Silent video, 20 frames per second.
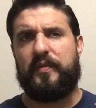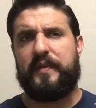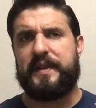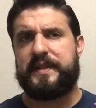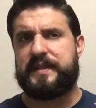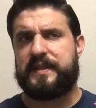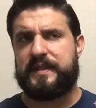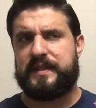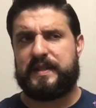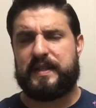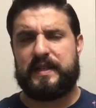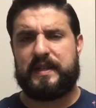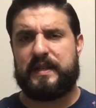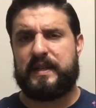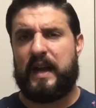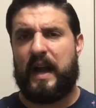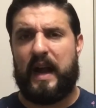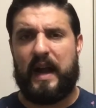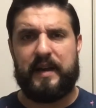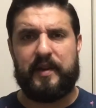This is
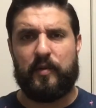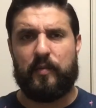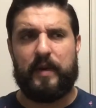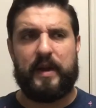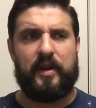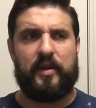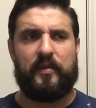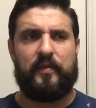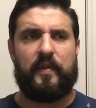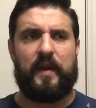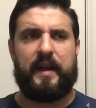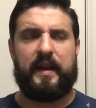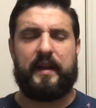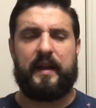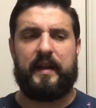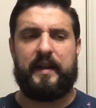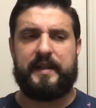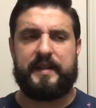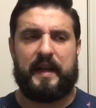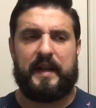kind of weird. Like,
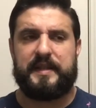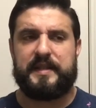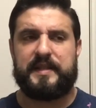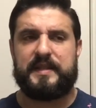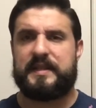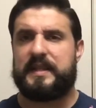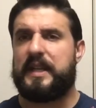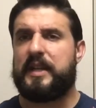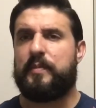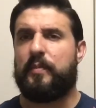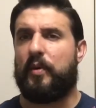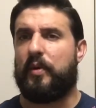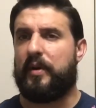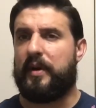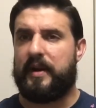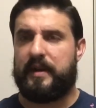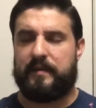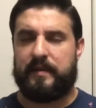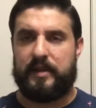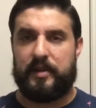I just stink more,
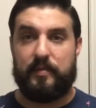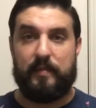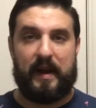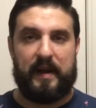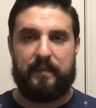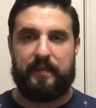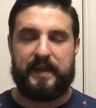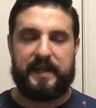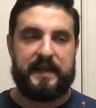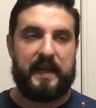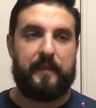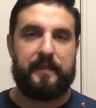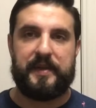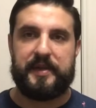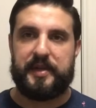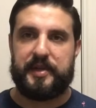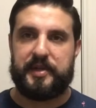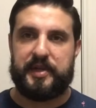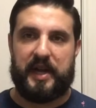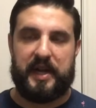and you might be tempted
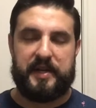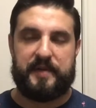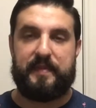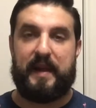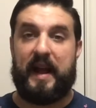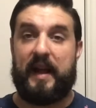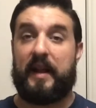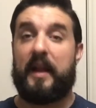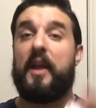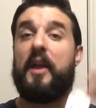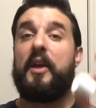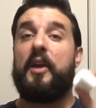to change back.